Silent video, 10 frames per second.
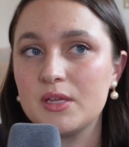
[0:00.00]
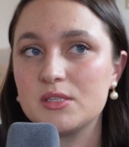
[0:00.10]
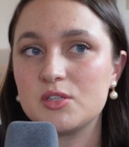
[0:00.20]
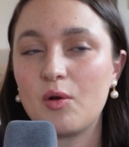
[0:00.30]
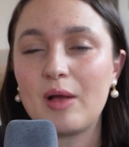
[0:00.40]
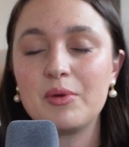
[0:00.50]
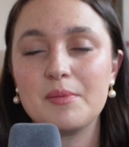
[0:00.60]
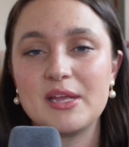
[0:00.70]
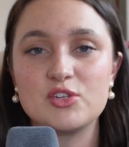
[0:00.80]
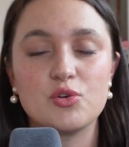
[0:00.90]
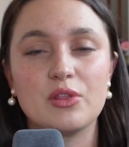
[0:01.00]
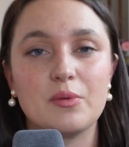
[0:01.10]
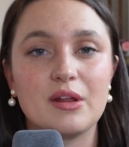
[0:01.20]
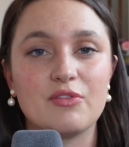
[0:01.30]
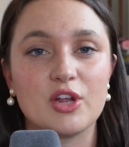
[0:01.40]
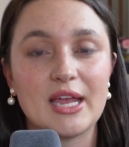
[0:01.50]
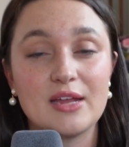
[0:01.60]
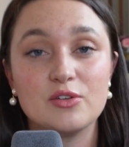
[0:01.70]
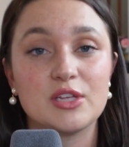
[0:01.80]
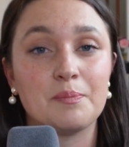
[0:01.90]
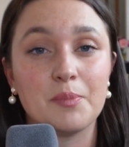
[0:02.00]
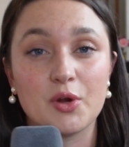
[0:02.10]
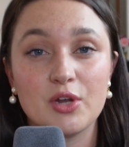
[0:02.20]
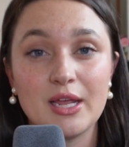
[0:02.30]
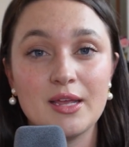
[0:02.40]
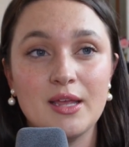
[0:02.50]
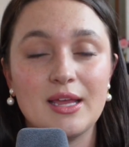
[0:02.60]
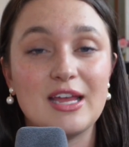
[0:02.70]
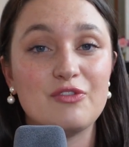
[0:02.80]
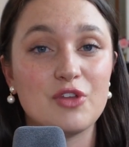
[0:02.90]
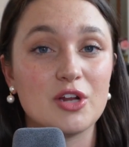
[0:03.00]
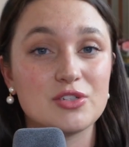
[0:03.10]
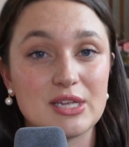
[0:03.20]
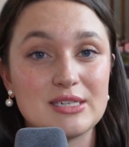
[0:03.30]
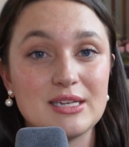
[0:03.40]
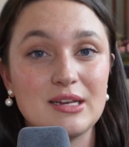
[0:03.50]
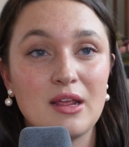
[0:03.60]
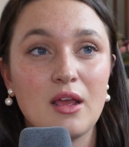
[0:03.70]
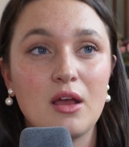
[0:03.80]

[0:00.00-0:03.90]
So I want to make sure that whatever candles I'm burning, if they are scented